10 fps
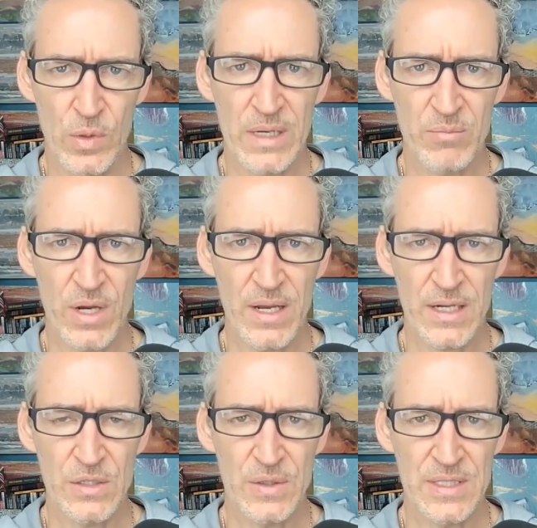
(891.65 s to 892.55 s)
great
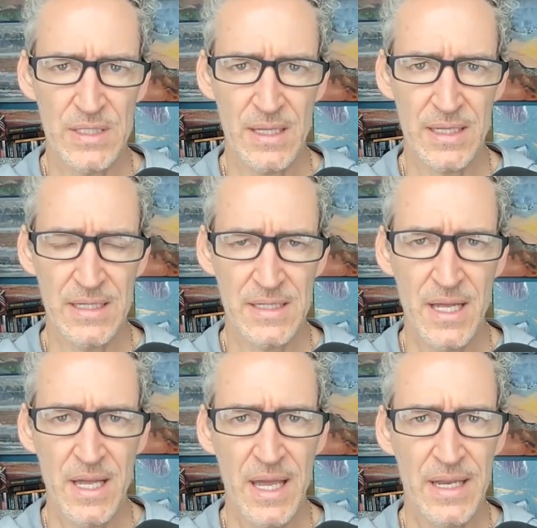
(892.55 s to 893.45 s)
products you can sell against